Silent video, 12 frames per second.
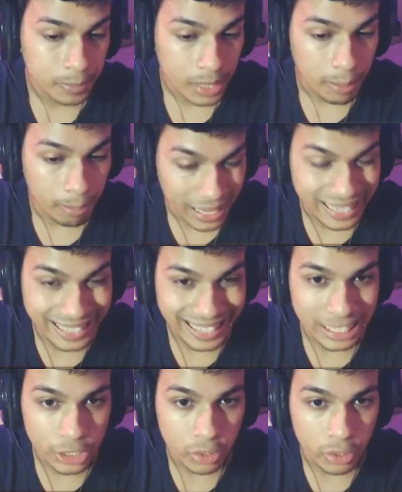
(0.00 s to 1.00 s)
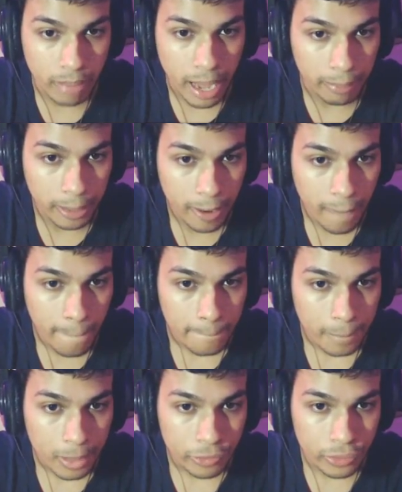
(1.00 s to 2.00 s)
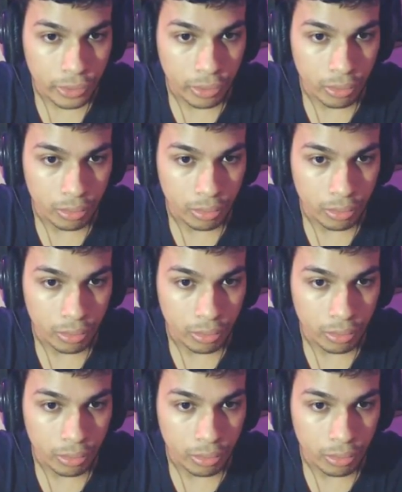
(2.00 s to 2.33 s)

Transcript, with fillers: blending into the map. So